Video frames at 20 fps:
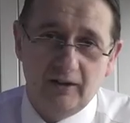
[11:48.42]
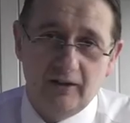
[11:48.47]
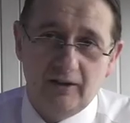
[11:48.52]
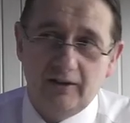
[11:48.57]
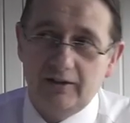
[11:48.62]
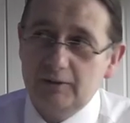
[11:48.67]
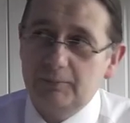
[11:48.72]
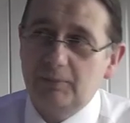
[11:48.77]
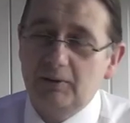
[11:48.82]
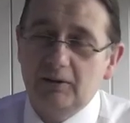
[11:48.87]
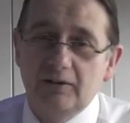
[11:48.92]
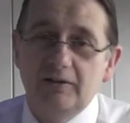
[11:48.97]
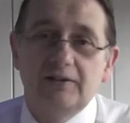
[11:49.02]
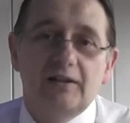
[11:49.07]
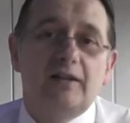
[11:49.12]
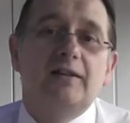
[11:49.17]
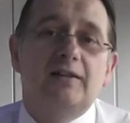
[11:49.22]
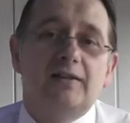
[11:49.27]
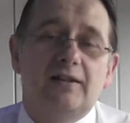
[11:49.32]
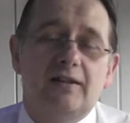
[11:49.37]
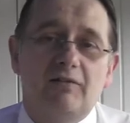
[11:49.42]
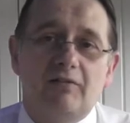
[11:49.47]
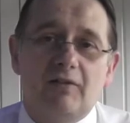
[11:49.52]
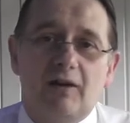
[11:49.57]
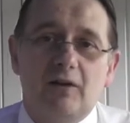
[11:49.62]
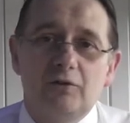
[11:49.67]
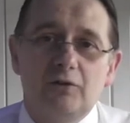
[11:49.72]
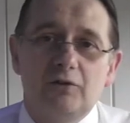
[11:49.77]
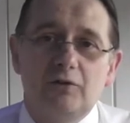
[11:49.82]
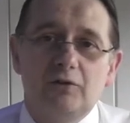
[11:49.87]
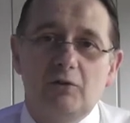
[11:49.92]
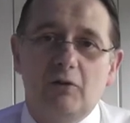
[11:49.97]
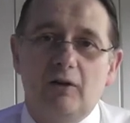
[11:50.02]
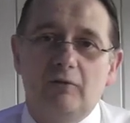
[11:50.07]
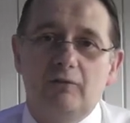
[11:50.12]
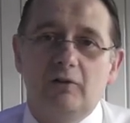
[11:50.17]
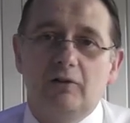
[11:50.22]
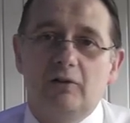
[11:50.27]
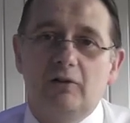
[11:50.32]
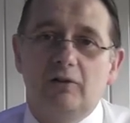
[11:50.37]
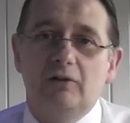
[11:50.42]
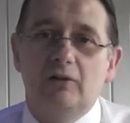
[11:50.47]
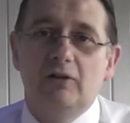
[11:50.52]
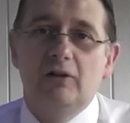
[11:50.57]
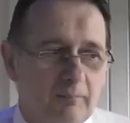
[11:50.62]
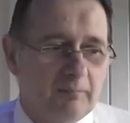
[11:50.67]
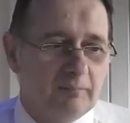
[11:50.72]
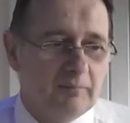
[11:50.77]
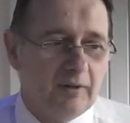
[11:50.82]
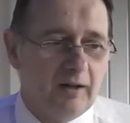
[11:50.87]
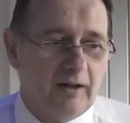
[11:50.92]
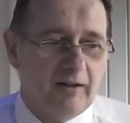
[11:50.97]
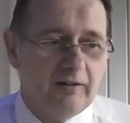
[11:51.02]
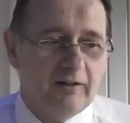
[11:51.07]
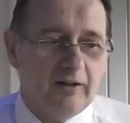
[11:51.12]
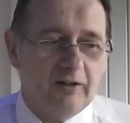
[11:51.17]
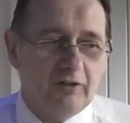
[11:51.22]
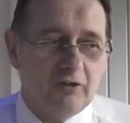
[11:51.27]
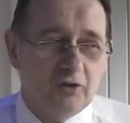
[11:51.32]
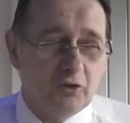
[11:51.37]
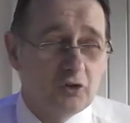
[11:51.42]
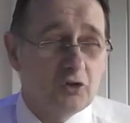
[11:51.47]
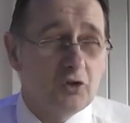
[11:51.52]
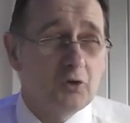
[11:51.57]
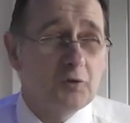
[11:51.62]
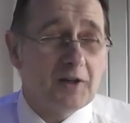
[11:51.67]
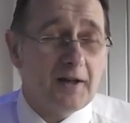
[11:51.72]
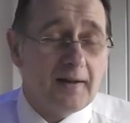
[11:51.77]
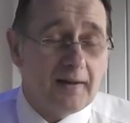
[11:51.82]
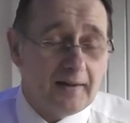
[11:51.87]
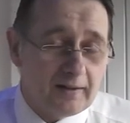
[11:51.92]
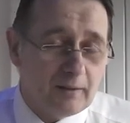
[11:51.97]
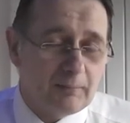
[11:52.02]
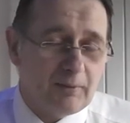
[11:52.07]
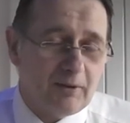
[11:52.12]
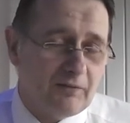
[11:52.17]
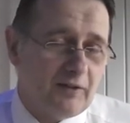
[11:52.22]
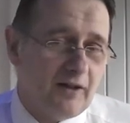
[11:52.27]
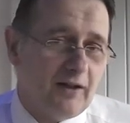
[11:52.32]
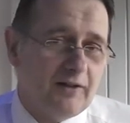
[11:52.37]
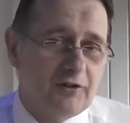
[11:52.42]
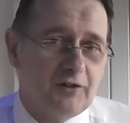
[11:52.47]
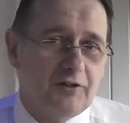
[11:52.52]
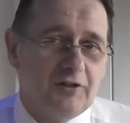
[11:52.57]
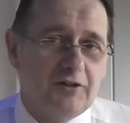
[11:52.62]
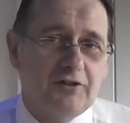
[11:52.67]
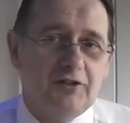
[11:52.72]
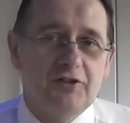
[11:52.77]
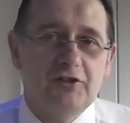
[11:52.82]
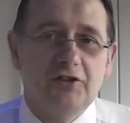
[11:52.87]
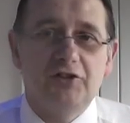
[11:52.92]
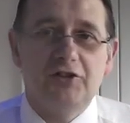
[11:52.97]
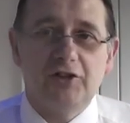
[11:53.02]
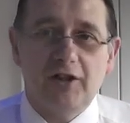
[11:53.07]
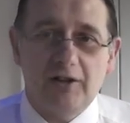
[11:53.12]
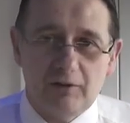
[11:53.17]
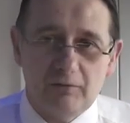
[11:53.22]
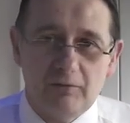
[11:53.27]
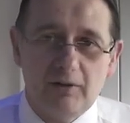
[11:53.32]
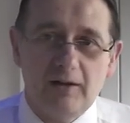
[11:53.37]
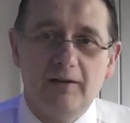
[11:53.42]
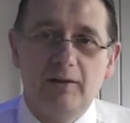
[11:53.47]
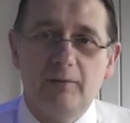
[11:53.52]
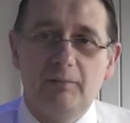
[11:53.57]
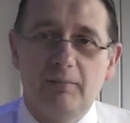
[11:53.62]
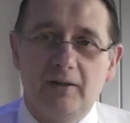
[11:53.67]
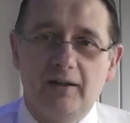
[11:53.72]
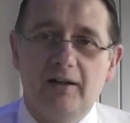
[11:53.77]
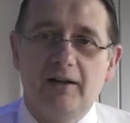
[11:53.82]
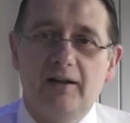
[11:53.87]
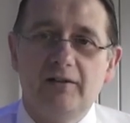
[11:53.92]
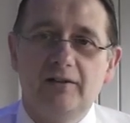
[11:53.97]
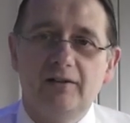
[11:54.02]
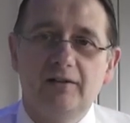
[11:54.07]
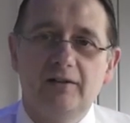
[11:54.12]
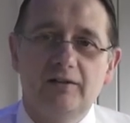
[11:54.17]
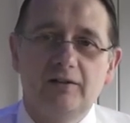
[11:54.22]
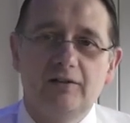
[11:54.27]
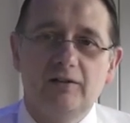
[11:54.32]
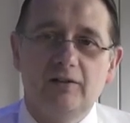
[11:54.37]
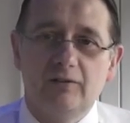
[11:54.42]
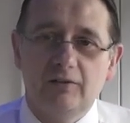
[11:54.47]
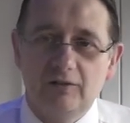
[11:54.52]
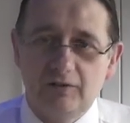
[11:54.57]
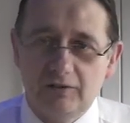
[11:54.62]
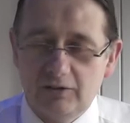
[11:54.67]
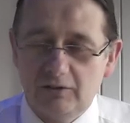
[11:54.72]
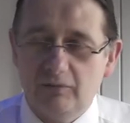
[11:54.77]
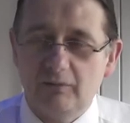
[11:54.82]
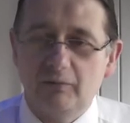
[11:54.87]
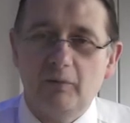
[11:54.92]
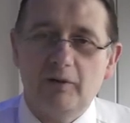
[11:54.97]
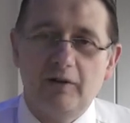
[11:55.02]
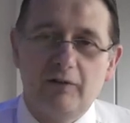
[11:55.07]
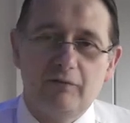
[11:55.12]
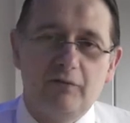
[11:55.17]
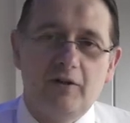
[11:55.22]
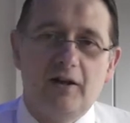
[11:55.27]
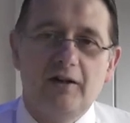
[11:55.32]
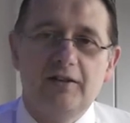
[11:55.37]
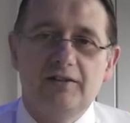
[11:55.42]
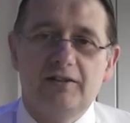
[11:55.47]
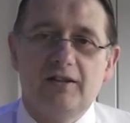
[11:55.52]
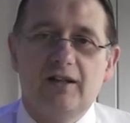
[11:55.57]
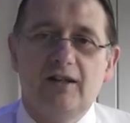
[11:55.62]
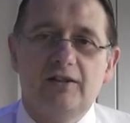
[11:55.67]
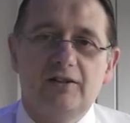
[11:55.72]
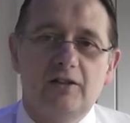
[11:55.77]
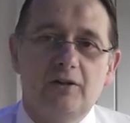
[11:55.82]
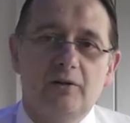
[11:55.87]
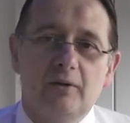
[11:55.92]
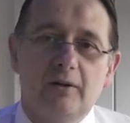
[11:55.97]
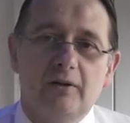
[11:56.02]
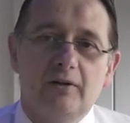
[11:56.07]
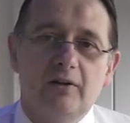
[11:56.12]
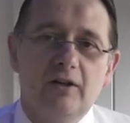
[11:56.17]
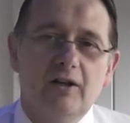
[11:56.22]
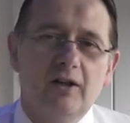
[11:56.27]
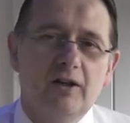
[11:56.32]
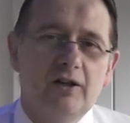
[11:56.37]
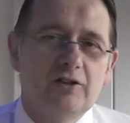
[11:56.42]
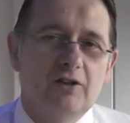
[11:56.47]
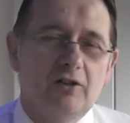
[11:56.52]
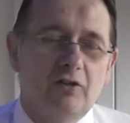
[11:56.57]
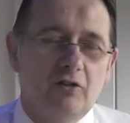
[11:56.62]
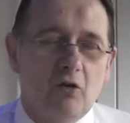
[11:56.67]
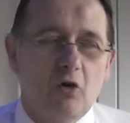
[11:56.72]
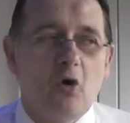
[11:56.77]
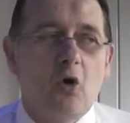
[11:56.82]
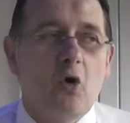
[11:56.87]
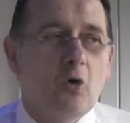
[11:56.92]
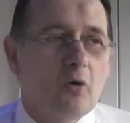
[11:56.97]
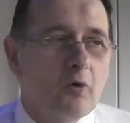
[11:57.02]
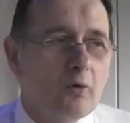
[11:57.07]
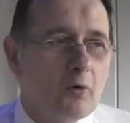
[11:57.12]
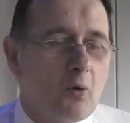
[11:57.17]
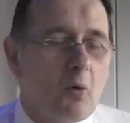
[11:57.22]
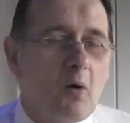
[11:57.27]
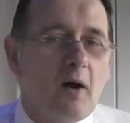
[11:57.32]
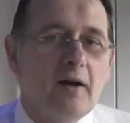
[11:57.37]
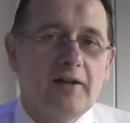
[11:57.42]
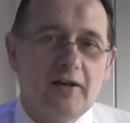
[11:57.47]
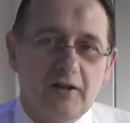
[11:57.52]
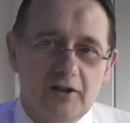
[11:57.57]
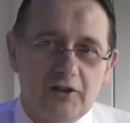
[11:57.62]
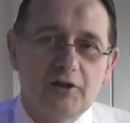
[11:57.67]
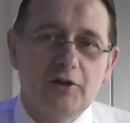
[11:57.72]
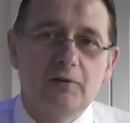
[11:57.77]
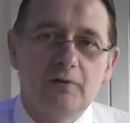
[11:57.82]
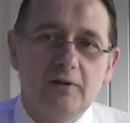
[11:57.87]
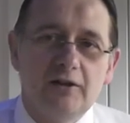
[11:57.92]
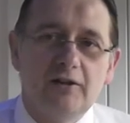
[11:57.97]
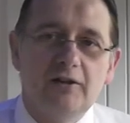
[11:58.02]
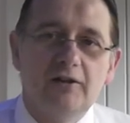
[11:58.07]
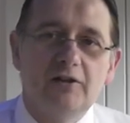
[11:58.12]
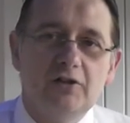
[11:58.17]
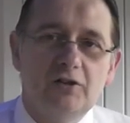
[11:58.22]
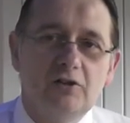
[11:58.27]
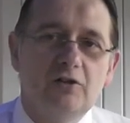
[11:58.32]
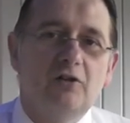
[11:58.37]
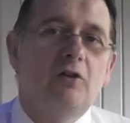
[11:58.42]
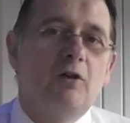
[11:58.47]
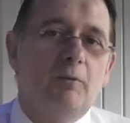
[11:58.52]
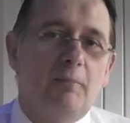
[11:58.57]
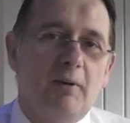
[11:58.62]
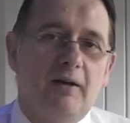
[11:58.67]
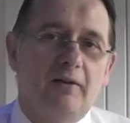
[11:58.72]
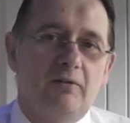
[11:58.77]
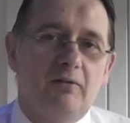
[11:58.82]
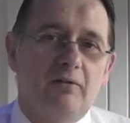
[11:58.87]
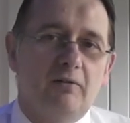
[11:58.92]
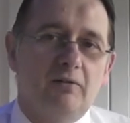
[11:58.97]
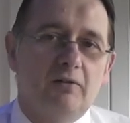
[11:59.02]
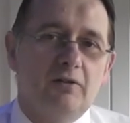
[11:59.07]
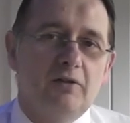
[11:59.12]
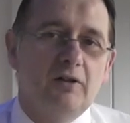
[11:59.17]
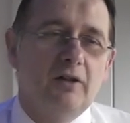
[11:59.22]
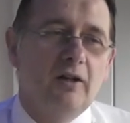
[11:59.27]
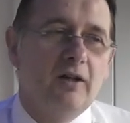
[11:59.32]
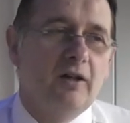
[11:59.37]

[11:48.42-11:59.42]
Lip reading: and this building's 18,000 square foot. It does use a little bit of electricity to generate the blade to when it first starts going, so not quite as green as solar panels.